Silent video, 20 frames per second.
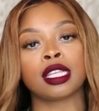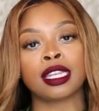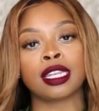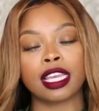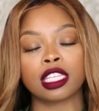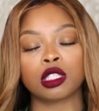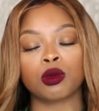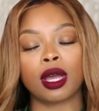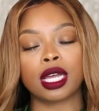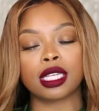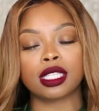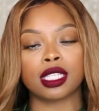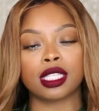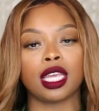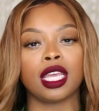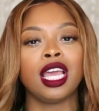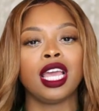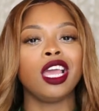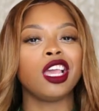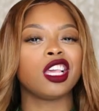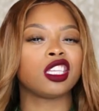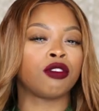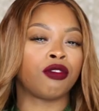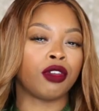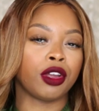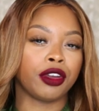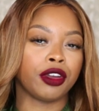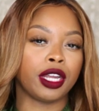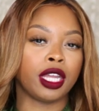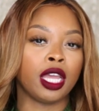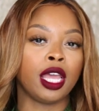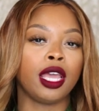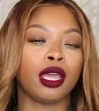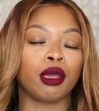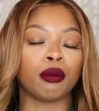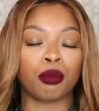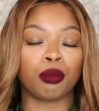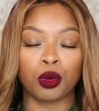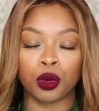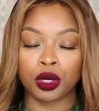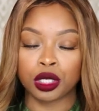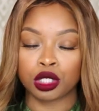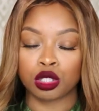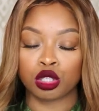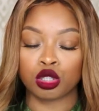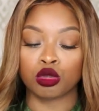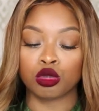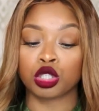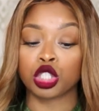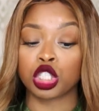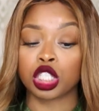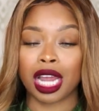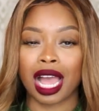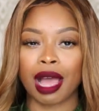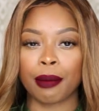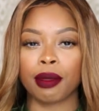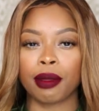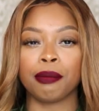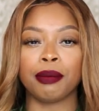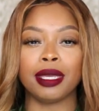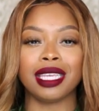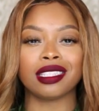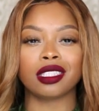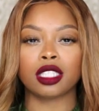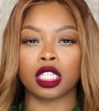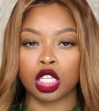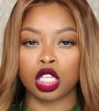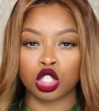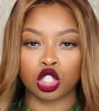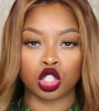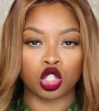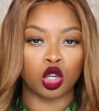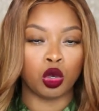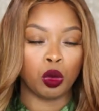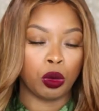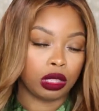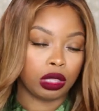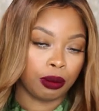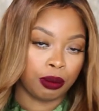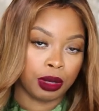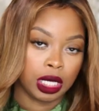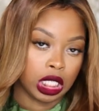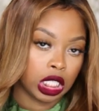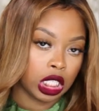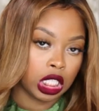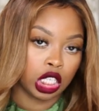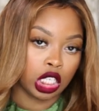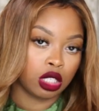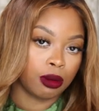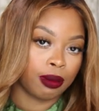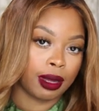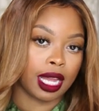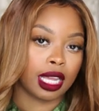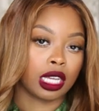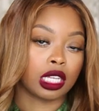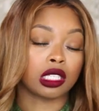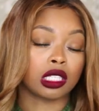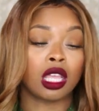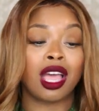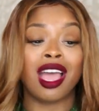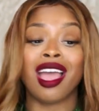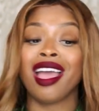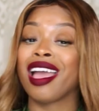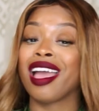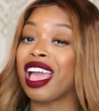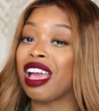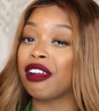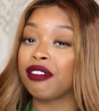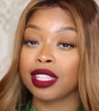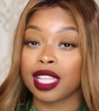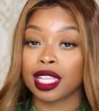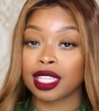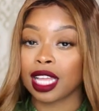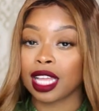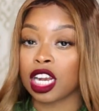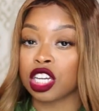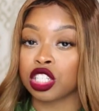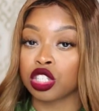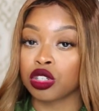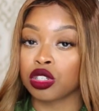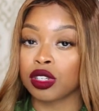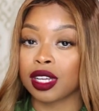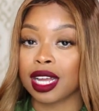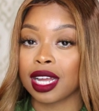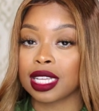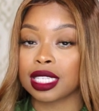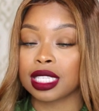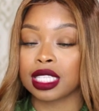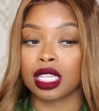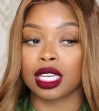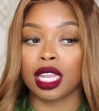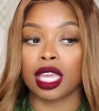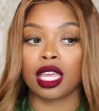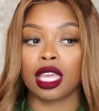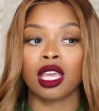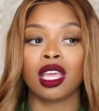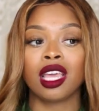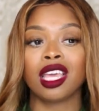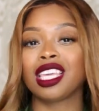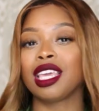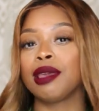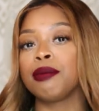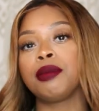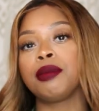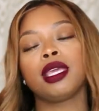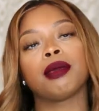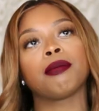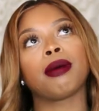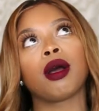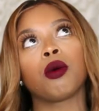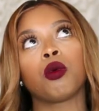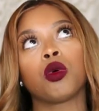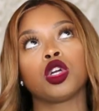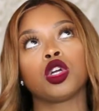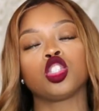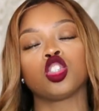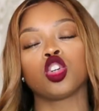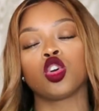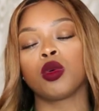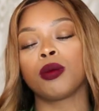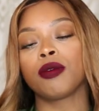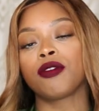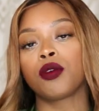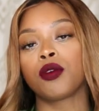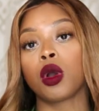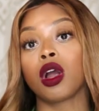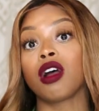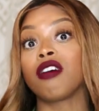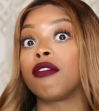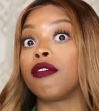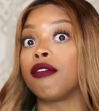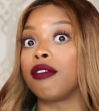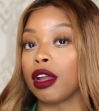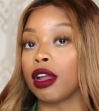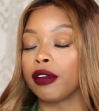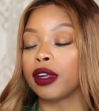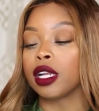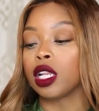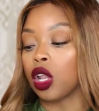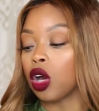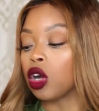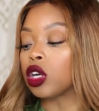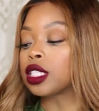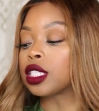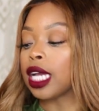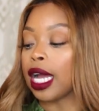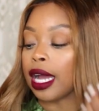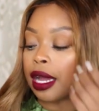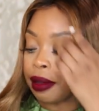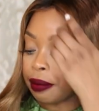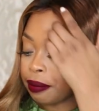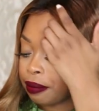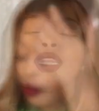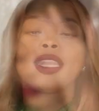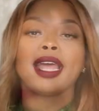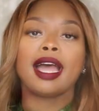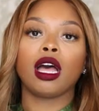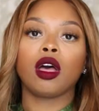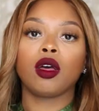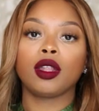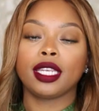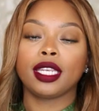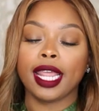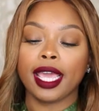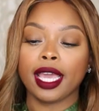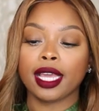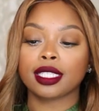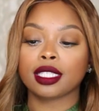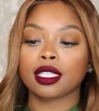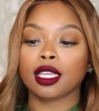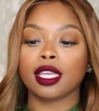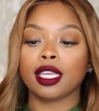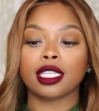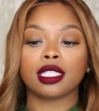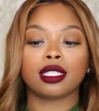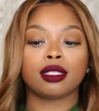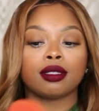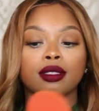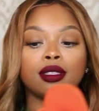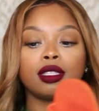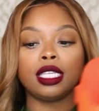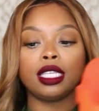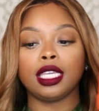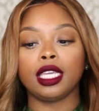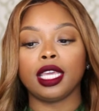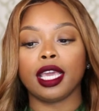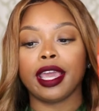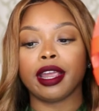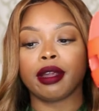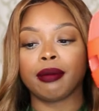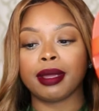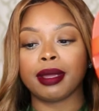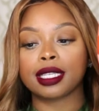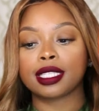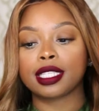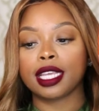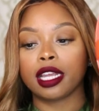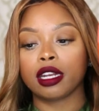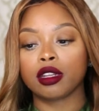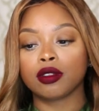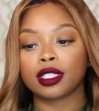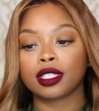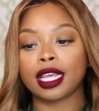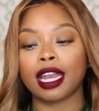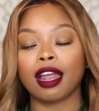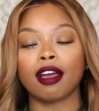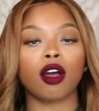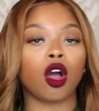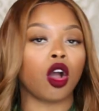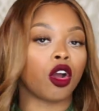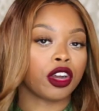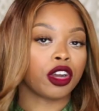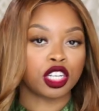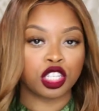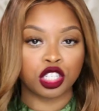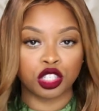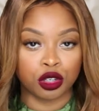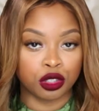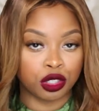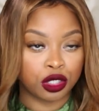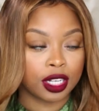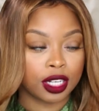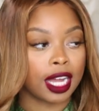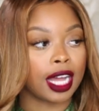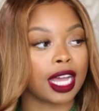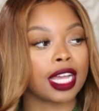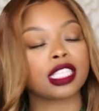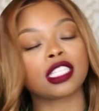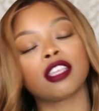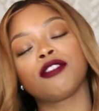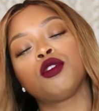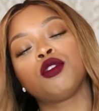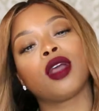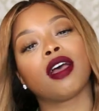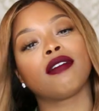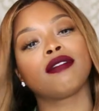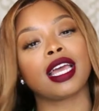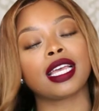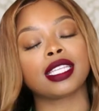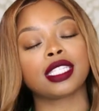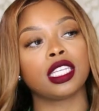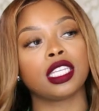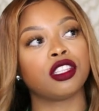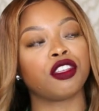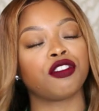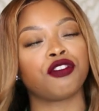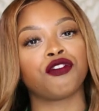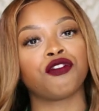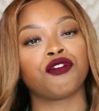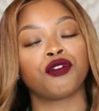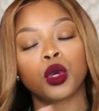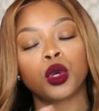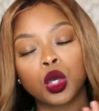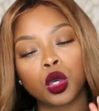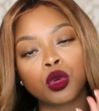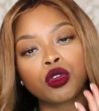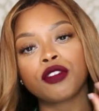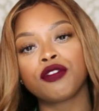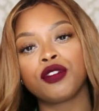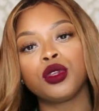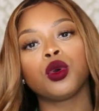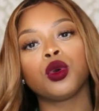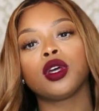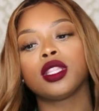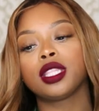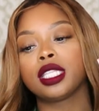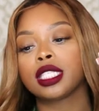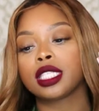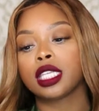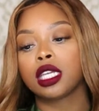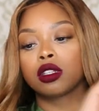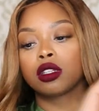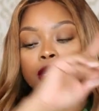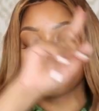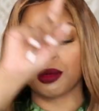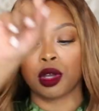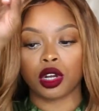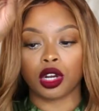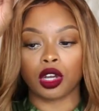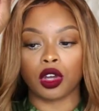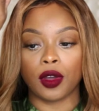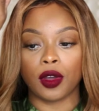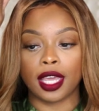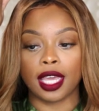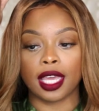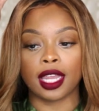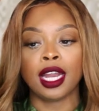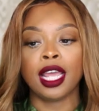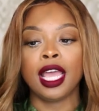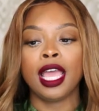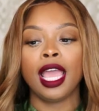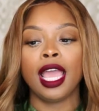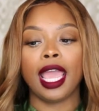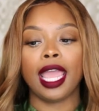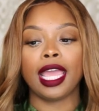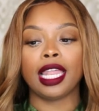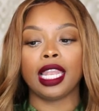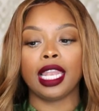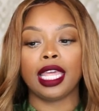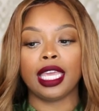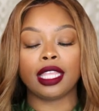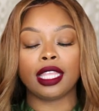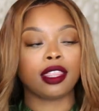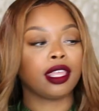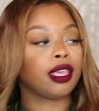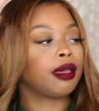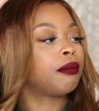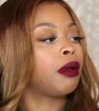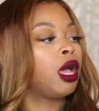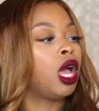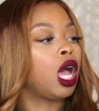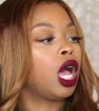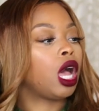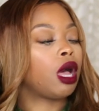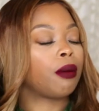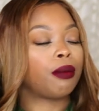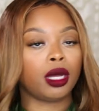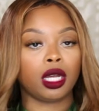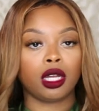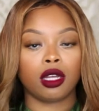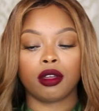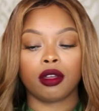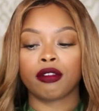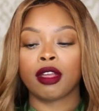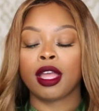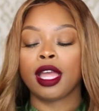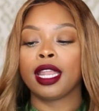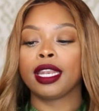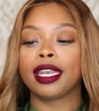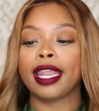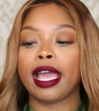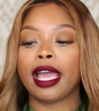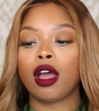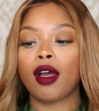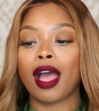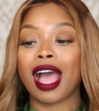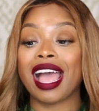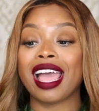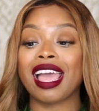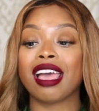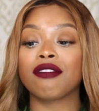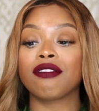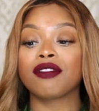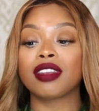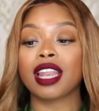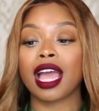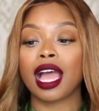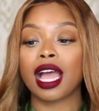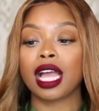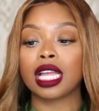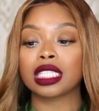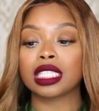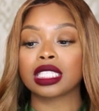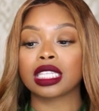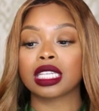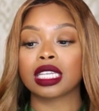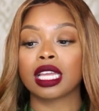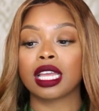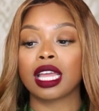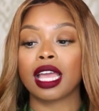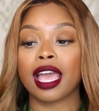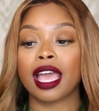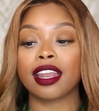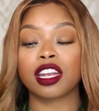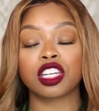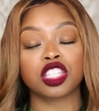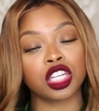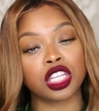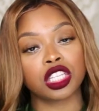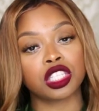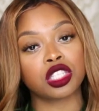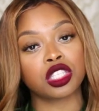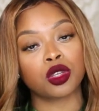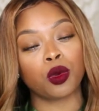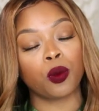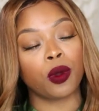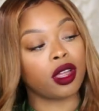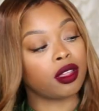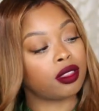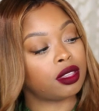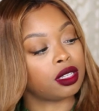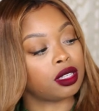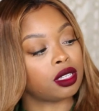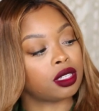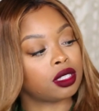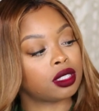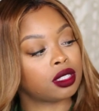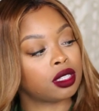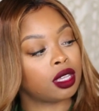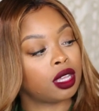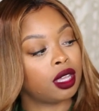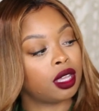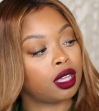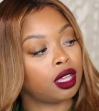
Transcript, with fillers: And that's why I say it's very important to shop and be intentional with the pieces that you're buying, because everything that I showed you guys today can be in my wardrobe for a very long time. Now, next is the Hermès sandals that I already showed you guys. If you have not seen the full review on these sandals, I'm going to go ahead and link them above. Now, I have not had a chance to wear these.